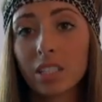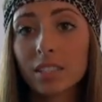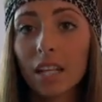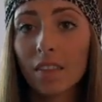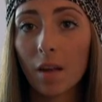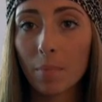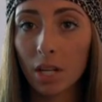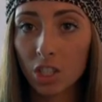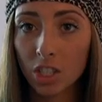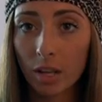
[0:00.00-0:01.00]
took down that
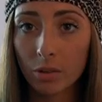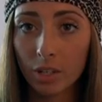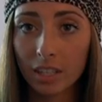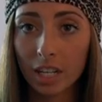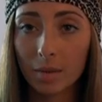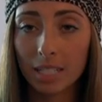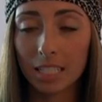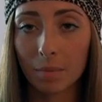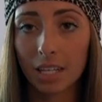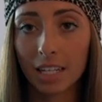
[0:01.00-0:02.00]
picture that was right there
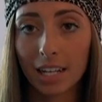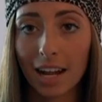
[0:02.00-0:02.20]
because I'm getting